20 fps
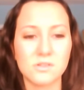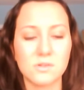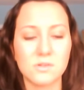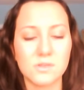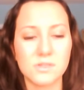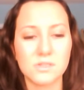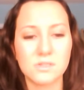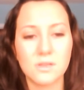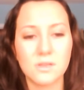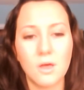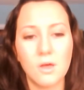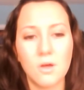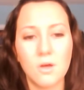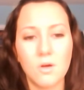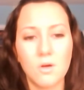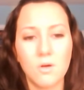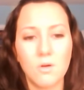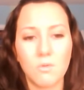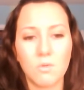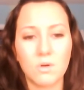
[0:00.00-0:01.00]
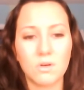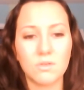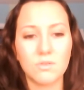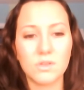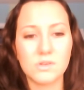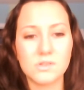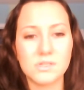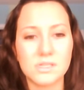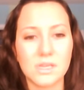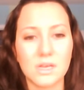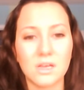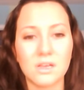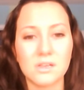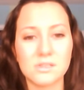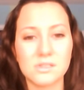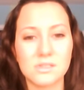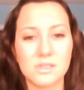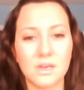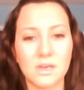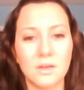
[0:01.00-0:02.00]
So it's one of those
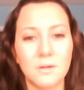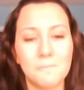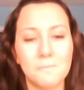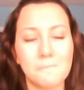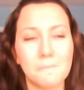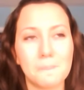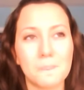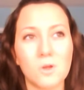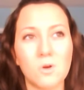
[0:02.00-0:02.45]
things that,